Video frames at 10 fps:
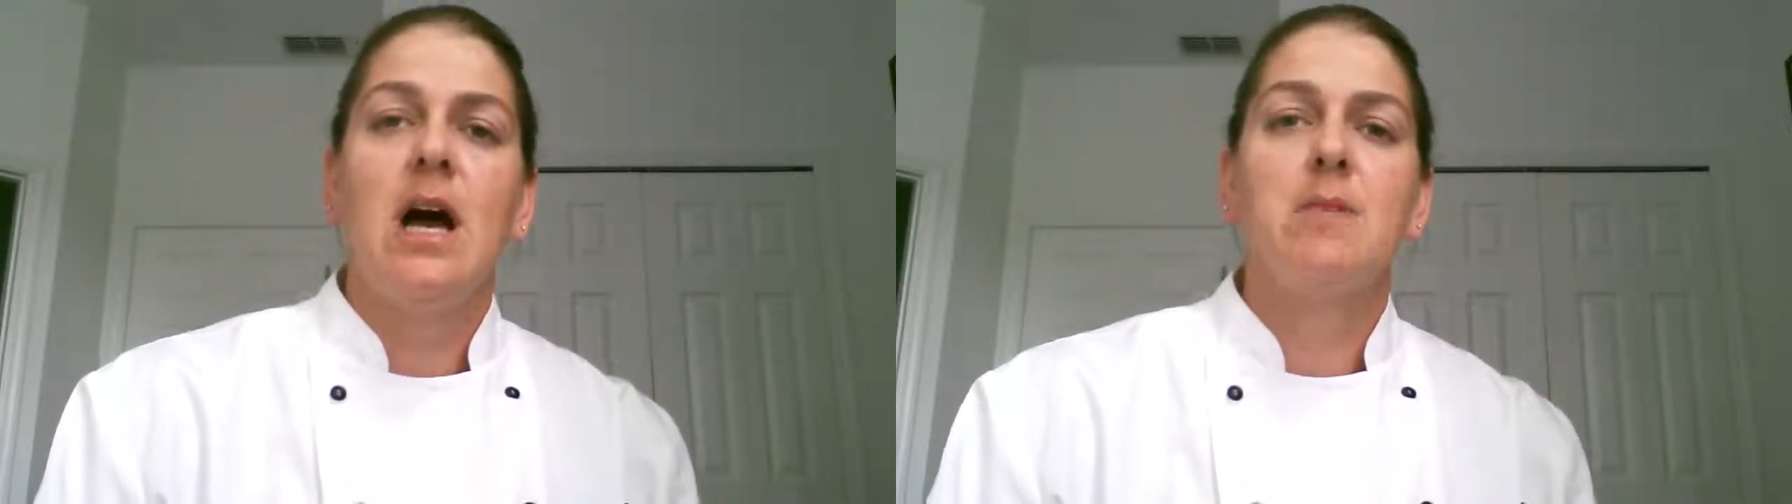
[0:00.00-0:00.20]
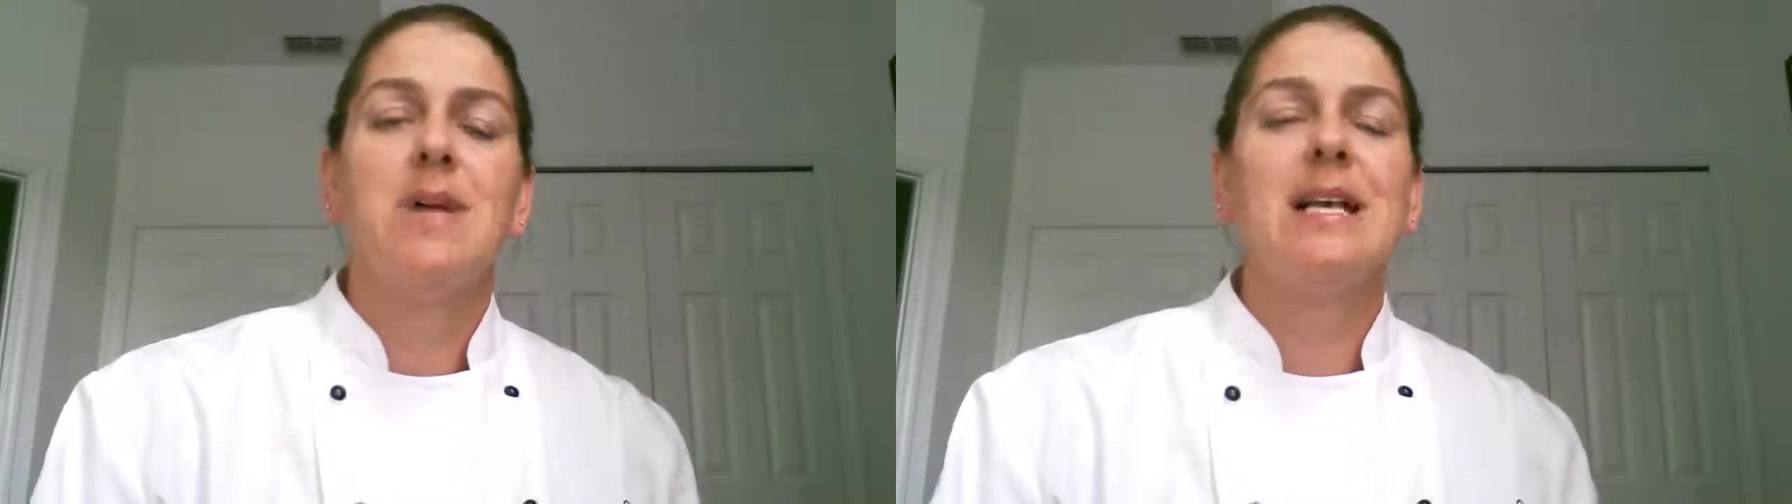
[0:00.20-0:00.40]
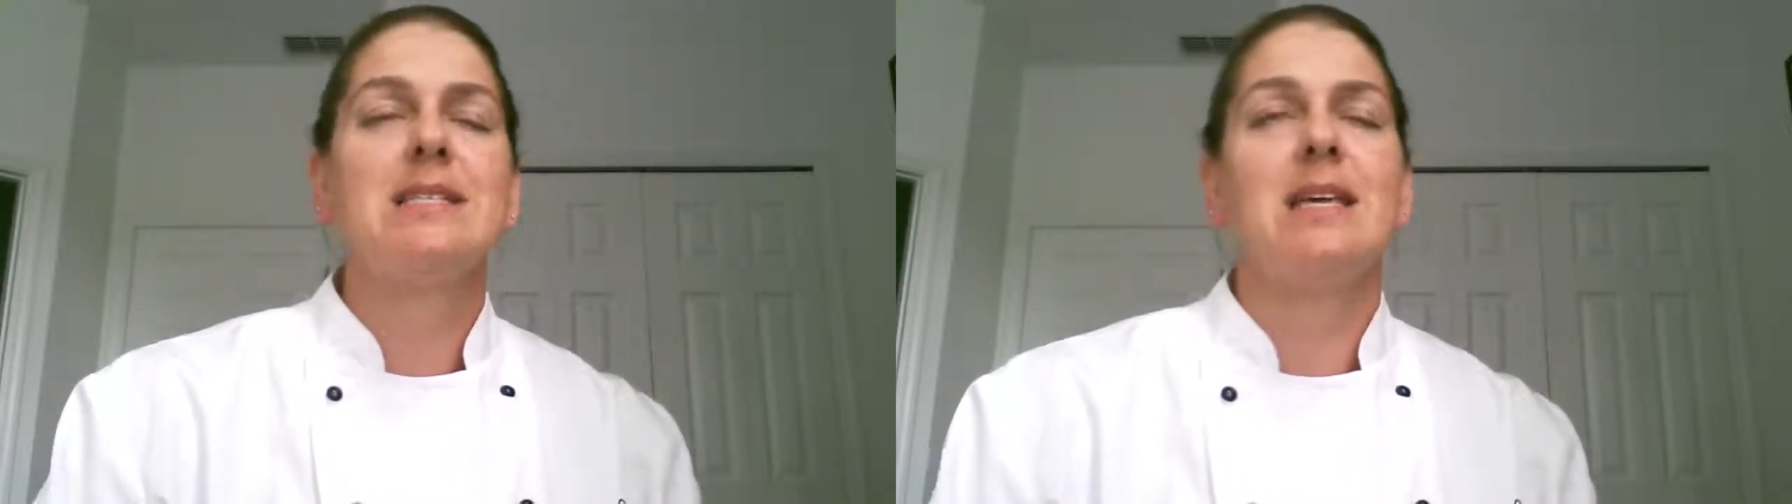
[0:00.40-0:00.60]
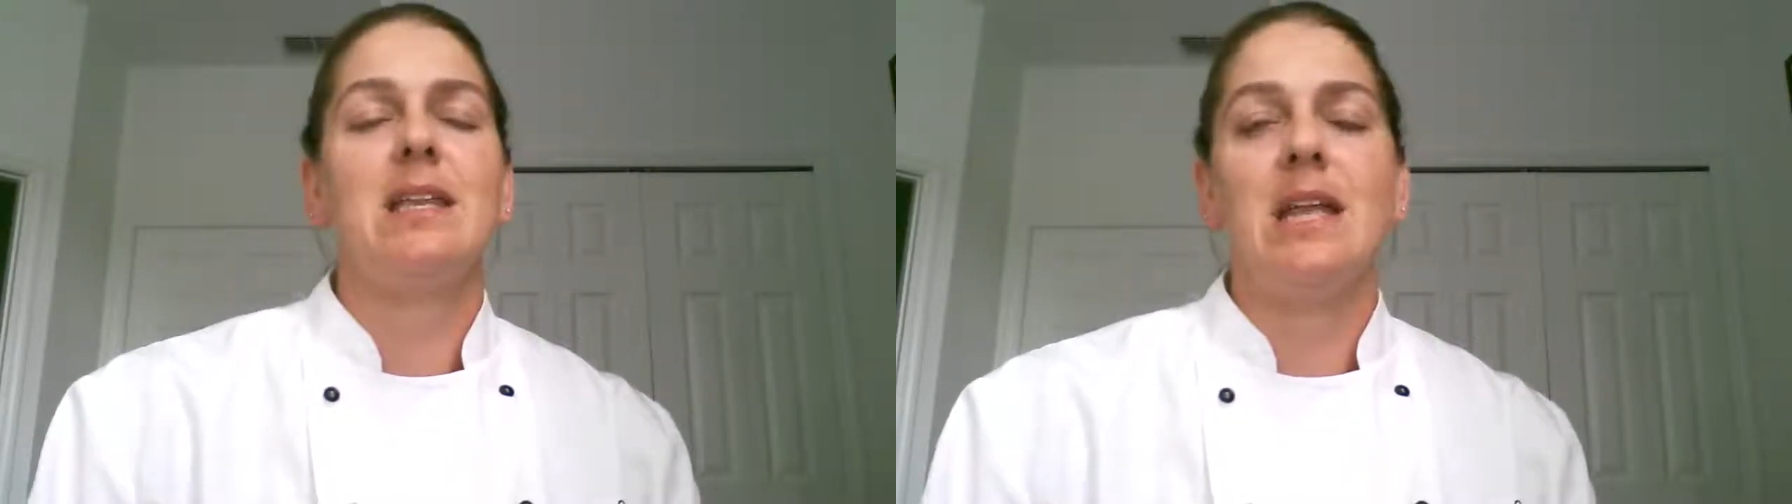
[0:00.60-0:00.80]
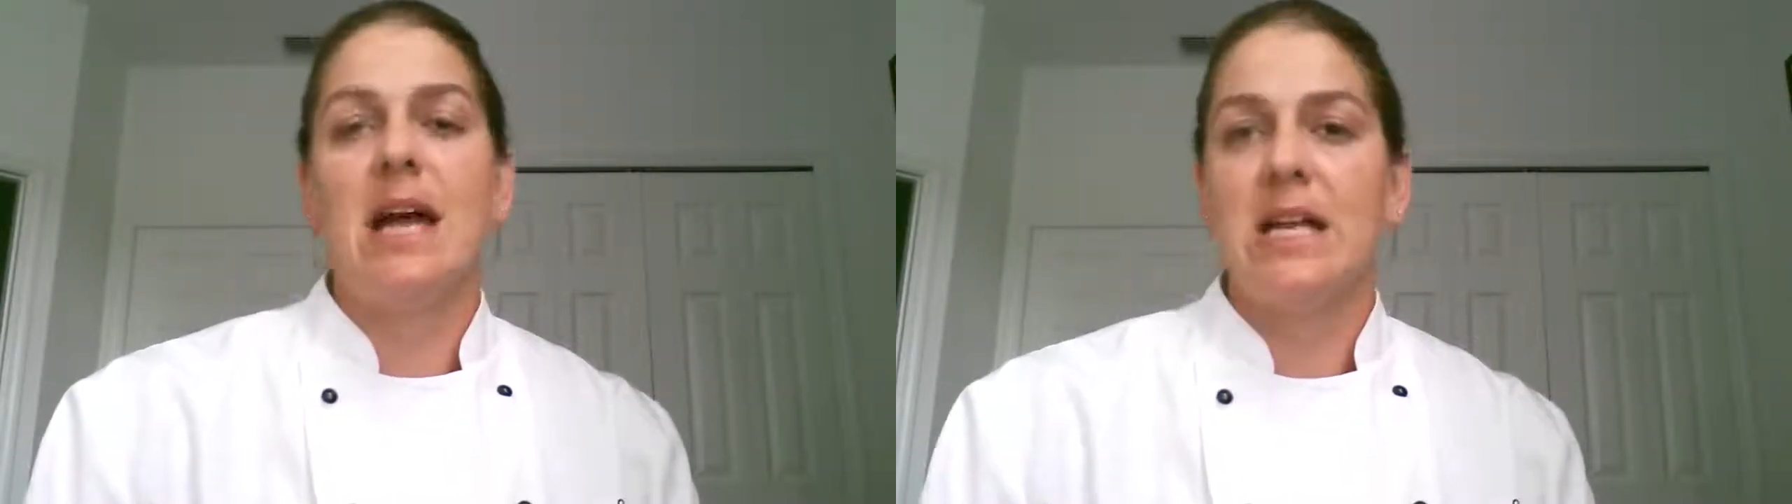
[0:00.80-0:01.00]
I'm not
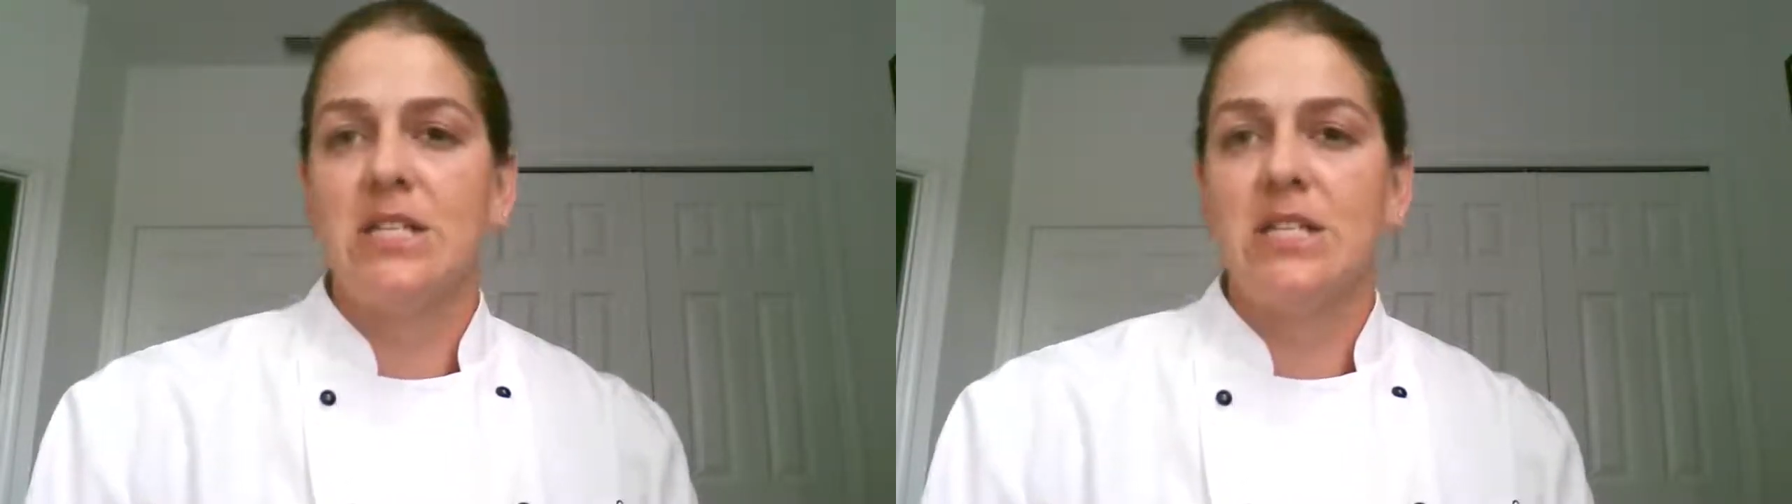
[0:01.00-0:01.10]
saying that